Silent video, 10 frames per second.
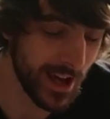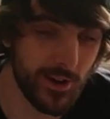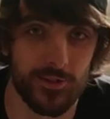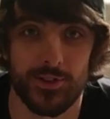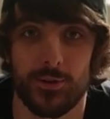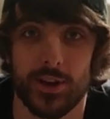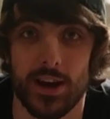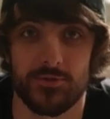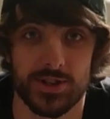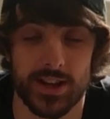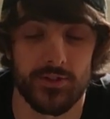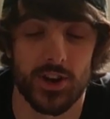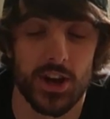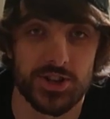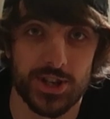yeah, obviously we're going to just have a
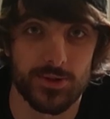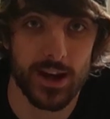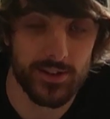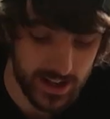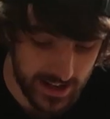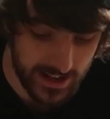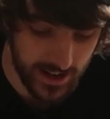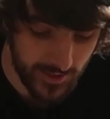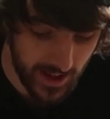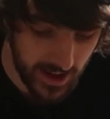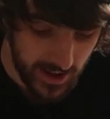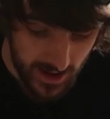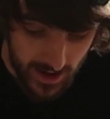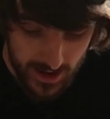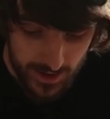nice chilled out day down there,
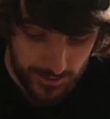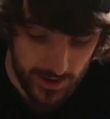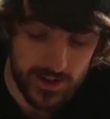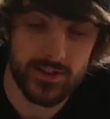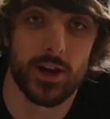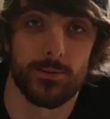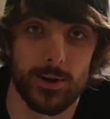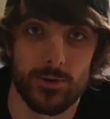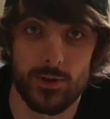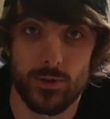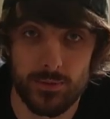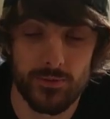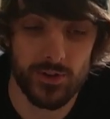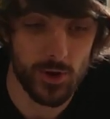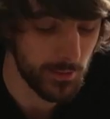fit the turbo, do some
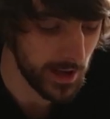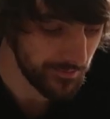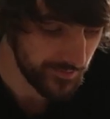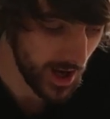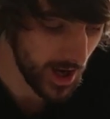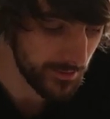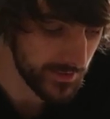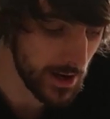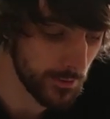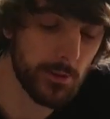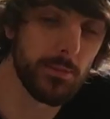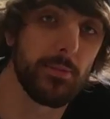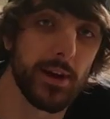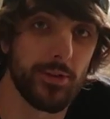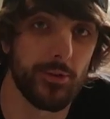filming. That will probably
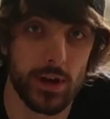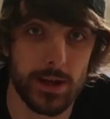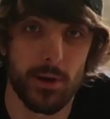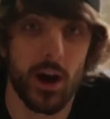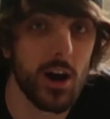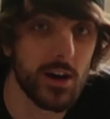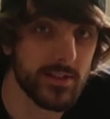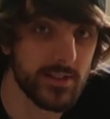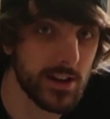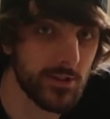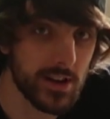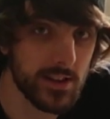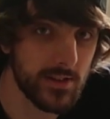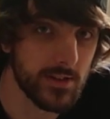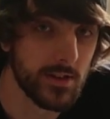be a 3-part
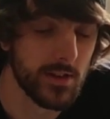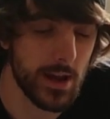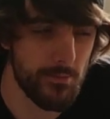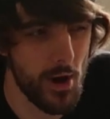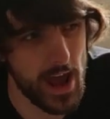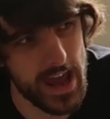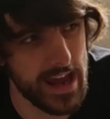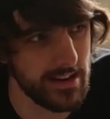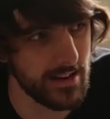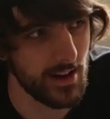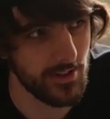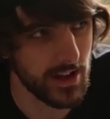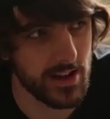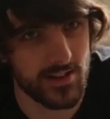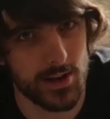series in my head, I
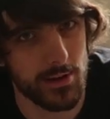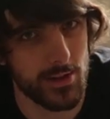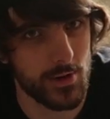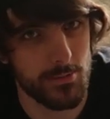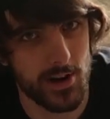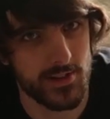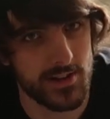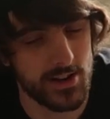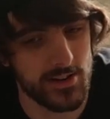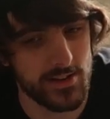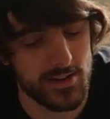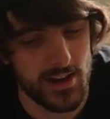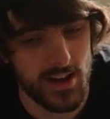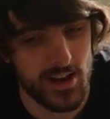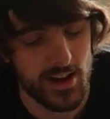think is going to be a 3-part series.
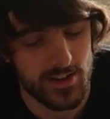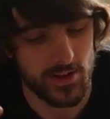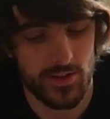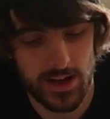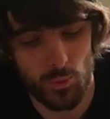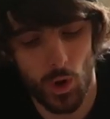So I think